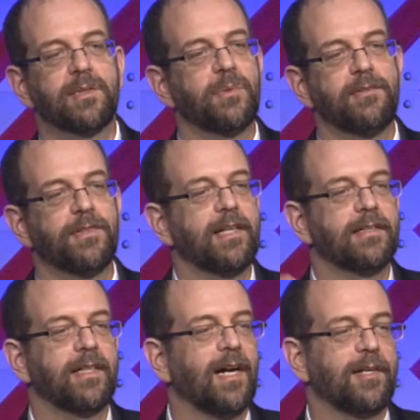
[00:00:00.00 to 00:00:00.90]
that we
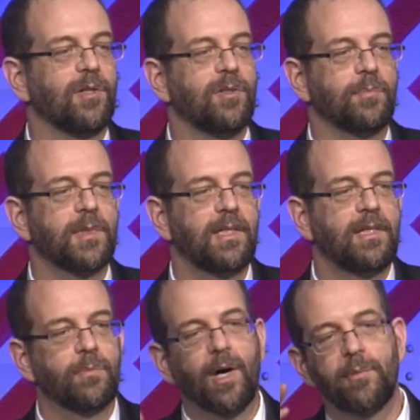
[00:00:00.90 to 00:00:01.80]
finally got home
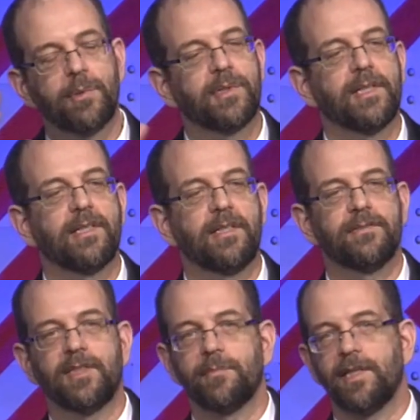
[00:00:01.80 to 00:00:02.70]
while we were thinking of
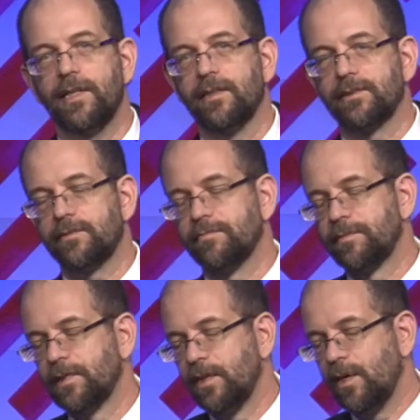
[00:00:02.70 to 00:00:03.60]
something else.
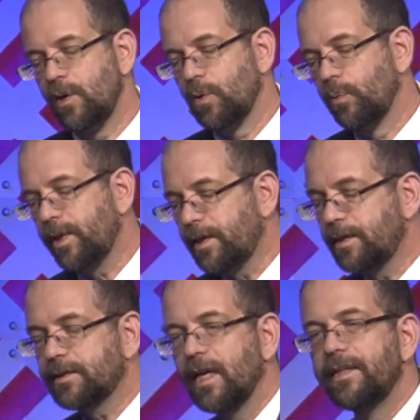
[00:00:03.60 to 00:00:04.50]
We
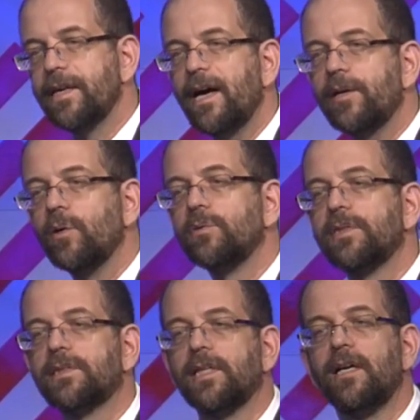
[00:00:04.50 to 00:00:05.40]
need to not
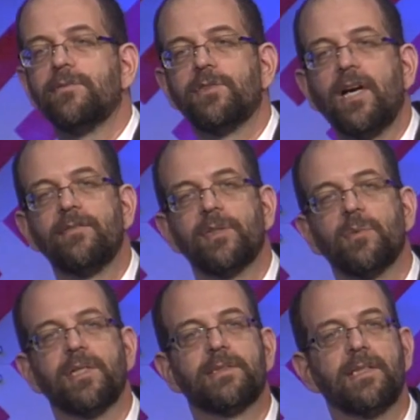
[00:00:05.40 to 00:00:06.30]
only solve driving
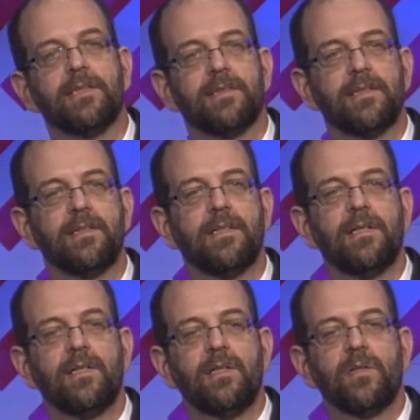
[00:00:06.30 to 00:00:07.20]
when it's easy,
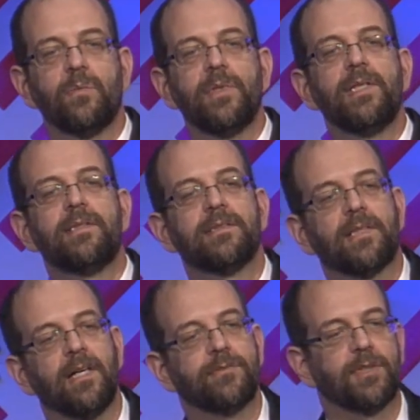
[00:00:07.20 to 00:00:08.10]
we need to
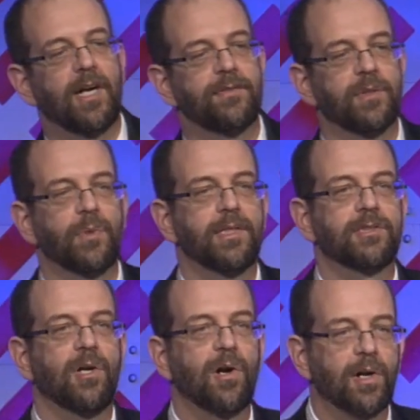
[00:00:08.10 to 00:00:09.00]
solve driving when
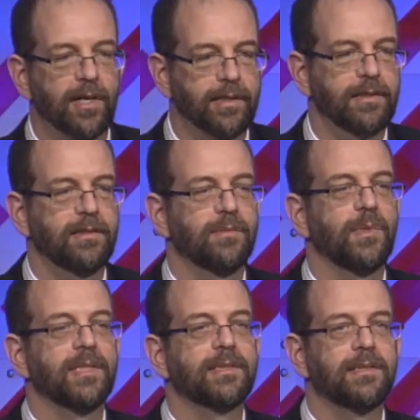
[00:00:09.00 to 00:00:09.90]
it's hard,
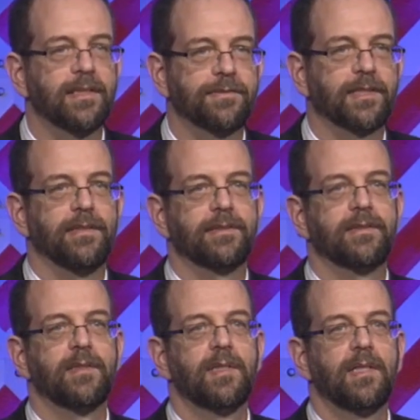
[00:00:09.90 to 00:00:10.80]
when it's difficult.
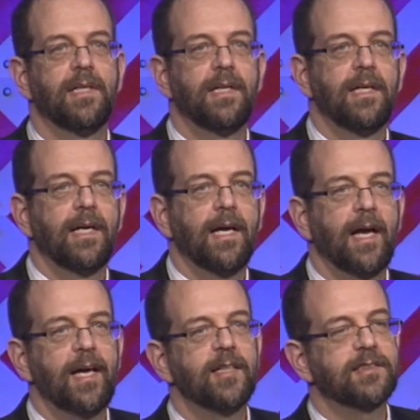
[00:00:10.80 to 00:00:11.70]

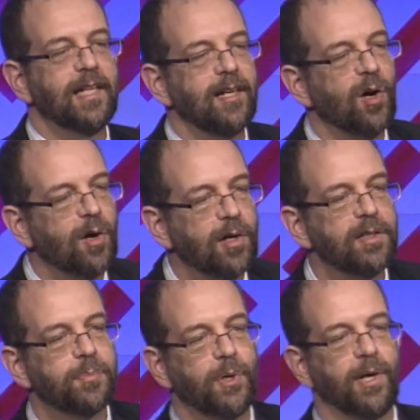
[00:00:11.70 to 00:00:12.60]
And it's that
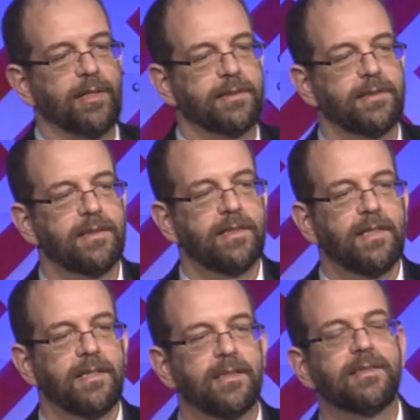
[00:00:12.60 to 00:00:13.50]
hard part
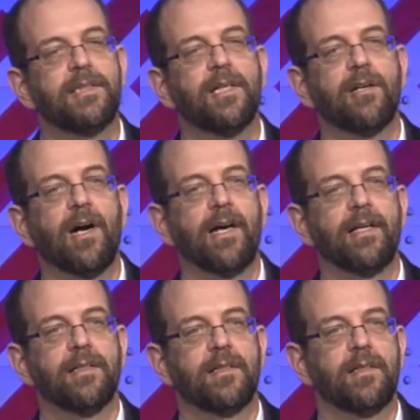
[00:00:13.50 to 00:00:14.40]
that
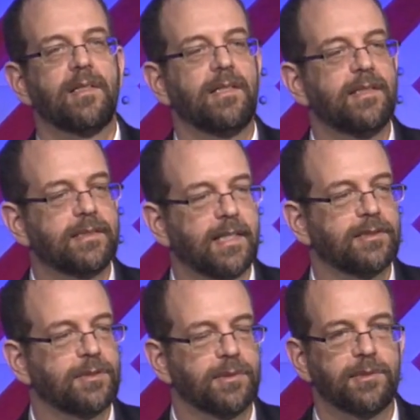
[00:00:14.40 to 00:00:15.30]
TRI
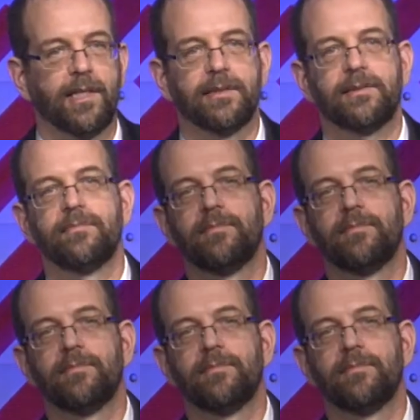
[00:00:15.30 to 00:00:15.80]
intends to address.